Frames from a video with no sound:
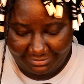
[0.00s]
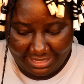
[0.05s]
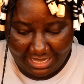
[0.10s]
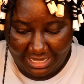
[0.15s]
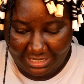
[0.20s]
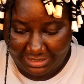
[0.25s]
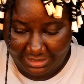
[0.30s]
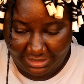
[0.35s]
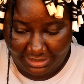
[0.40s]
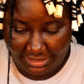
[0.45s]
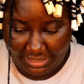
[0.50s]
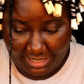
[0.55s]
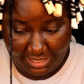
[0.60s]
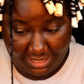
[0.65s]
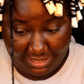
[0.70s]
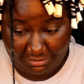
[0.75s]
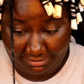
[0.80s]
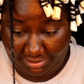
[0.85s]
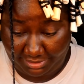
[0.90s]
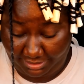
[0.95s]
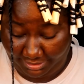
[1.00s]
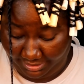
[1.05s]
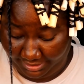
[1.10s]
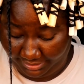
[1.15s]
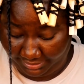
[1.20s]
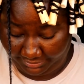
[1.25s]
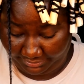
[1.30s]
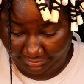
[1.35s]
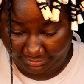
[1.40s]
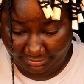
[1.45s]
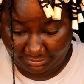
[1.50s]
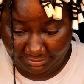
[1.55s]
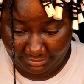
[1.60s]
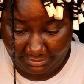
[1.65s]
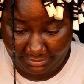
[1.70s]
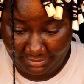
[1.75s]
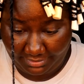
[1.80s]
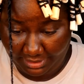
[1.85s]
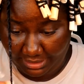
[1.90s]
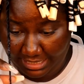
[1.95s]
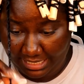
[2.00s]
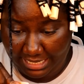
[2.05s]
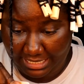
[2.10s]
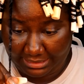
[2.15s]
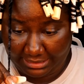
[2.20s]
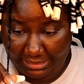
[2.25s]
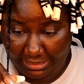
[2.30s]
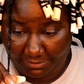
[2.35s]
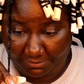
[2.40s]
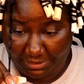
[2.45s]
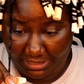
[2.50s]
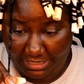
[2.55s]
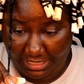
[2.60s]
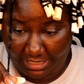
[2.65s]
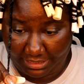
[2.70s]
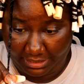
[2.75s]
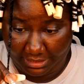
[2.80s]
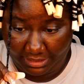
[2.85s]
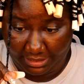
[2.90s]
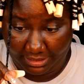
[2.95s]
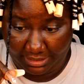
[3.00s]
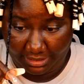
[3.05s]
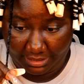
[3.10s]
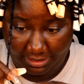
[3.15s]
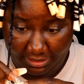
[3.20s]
I can't tell me nothing.